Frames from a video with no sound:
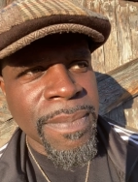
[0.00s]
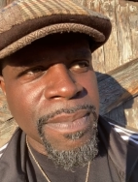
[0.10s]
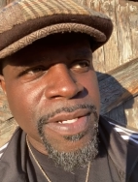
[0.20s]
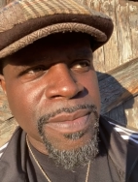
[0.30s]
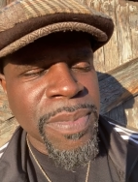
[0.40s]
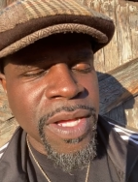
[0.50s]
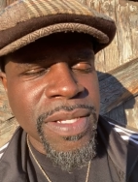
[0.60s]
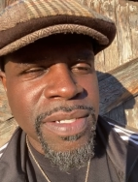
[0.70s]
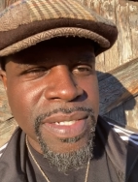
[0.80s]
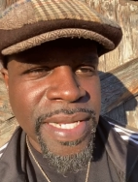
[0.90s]
his
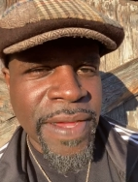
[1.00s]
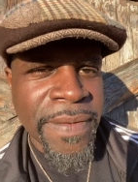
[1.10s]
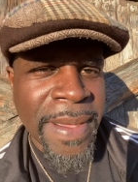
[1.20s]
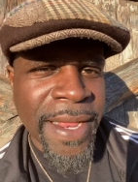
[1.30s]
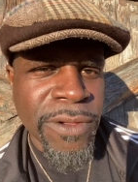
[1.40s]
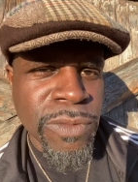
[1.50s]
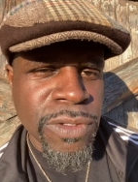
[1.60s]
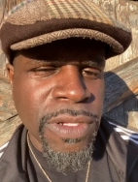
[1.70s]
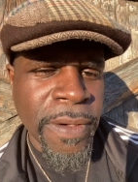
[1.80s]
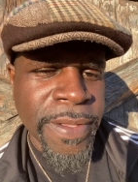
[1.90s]
brothers and everybody who
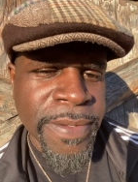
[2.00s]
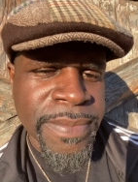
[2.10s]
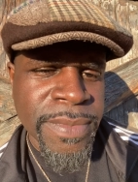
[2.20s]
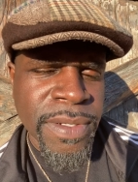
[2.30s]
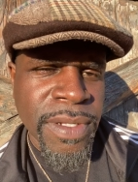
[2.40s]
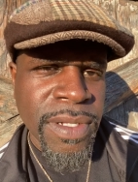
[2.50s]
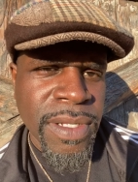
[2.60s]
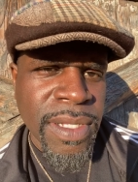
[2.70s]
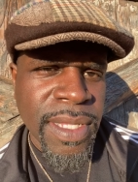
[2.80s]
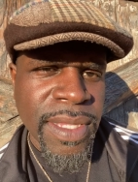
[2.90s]
saw him,
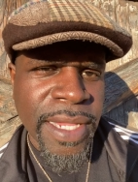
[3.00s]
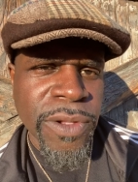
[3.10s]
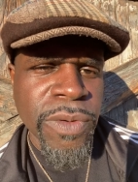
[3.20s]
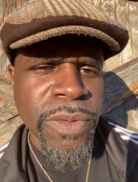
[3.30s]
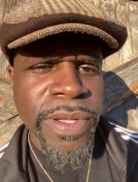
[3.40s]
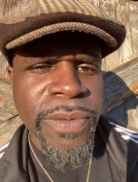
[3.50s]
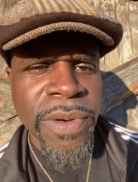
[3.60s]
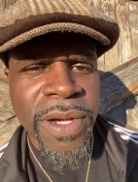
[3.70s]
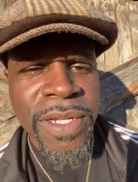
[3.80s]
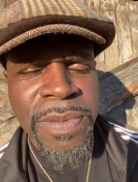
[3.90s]
they knew who he
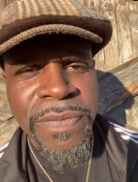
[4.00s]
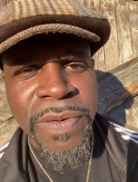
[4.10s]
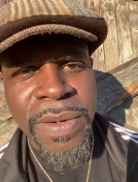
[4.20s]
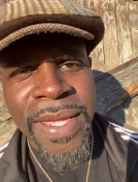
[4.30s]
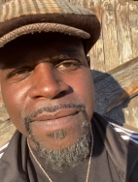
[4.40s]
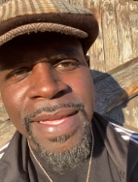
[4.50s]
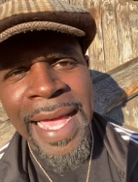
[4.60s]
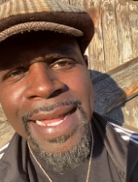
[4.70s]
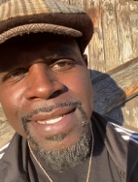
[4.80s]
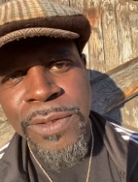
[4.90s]
was before he ever
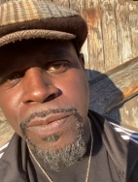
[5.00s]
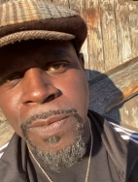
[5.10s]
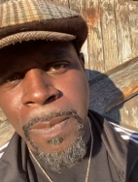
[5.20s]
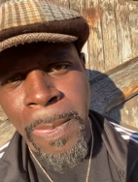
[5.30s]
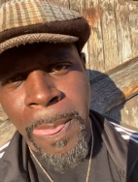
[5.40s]
got to him.